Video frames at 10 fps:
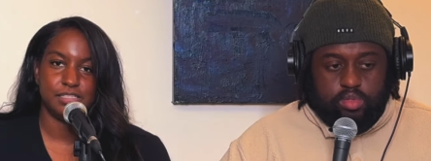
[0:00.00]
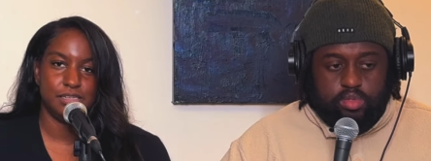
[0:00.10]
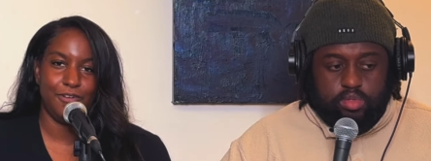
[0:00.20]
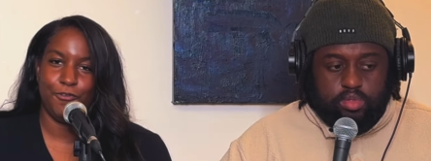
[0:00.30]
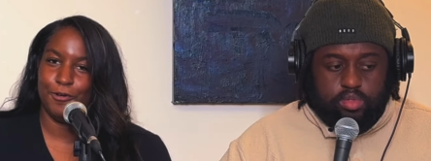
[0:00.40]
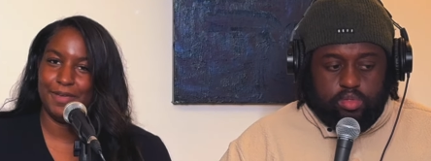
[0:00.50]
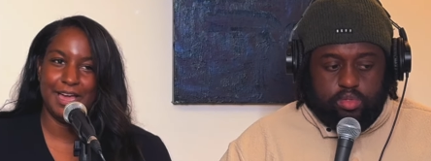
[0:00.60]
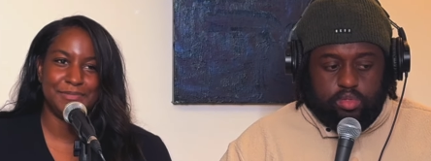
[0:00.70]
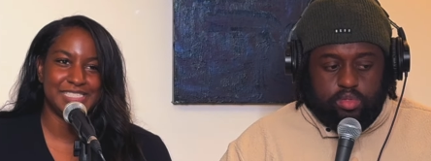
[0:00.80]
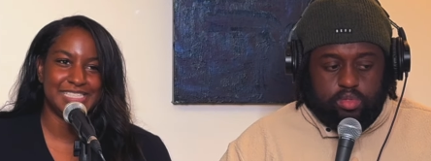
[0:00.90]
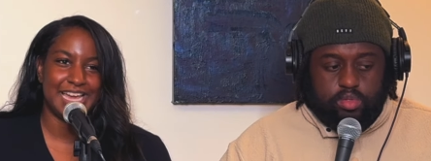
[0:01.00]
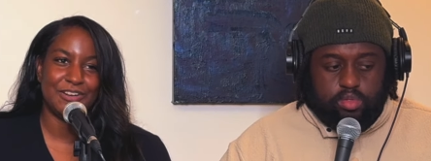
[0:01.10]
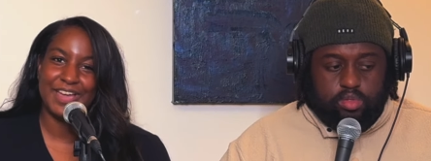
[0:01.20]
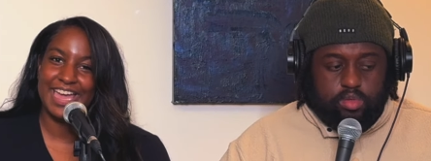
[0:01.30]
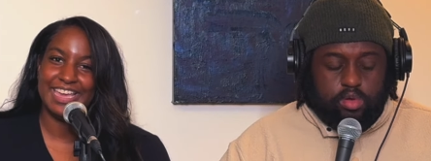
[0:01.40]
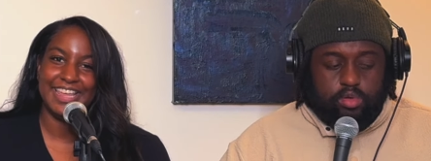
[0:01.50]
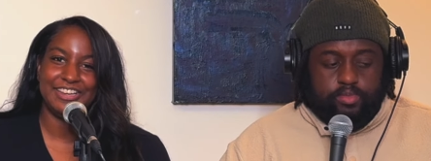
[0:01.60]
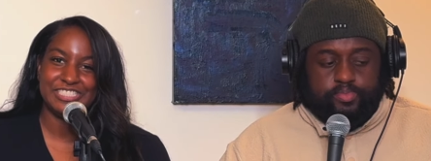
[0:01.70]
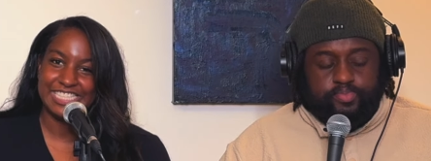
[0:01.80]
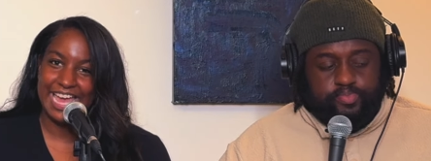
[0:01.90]
Speaker 1: enough for me. I'm just like, okay, like
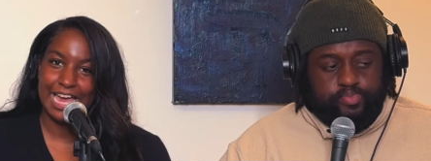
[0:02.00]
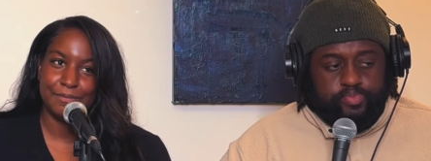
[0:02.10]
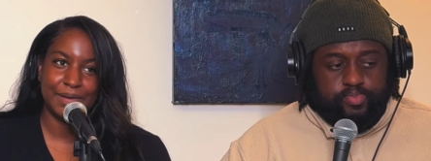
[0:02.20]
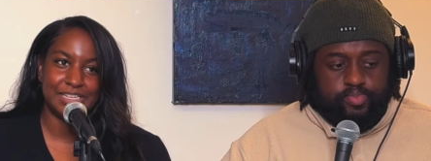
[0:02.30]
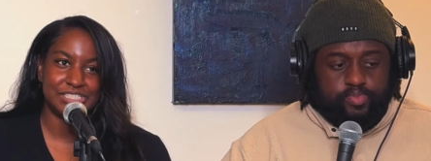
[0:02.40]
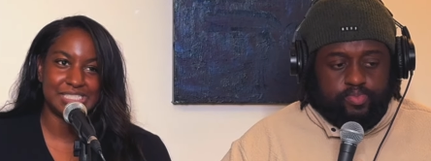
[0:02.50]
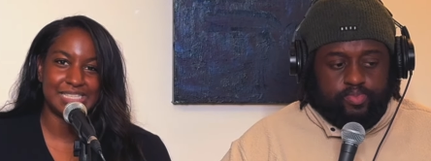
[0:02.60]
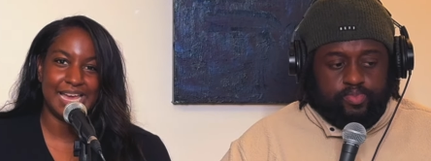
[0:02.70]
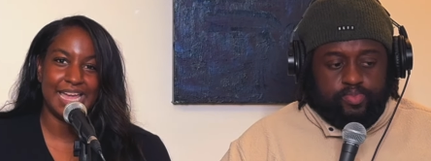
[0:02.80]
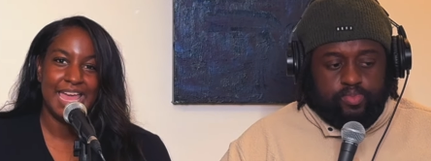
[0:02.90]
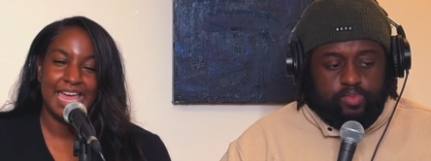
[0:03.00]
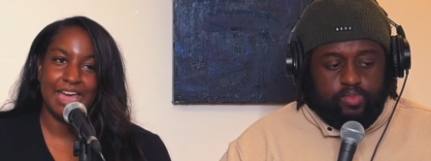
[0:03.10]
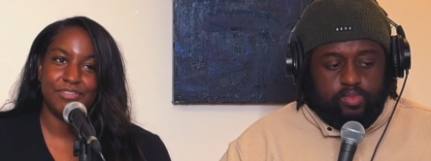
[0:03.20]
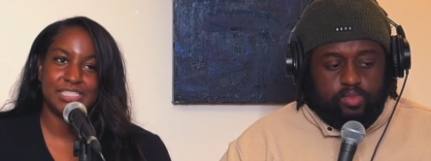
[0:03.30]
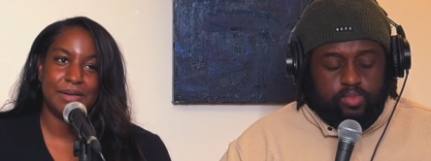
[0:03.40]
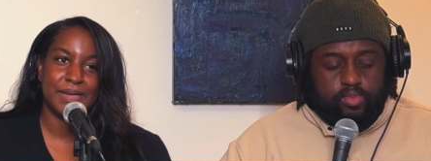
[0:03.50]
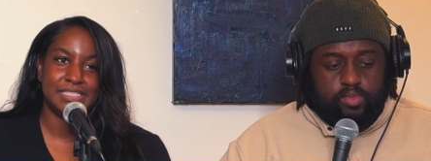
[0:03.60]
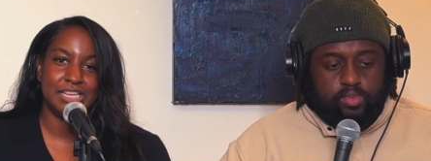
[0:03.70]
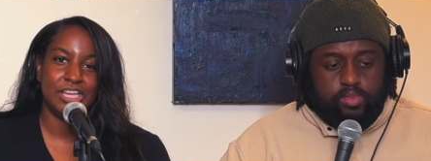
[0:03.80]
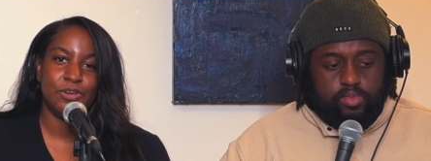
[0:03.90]
you're sad, but it's just like every time I
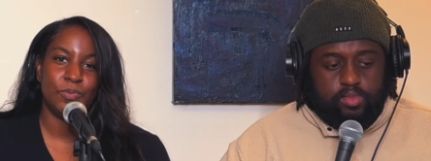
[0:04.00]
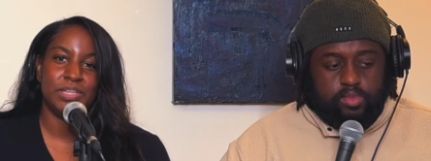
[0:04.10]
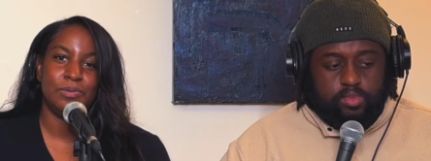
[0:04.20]
see you when you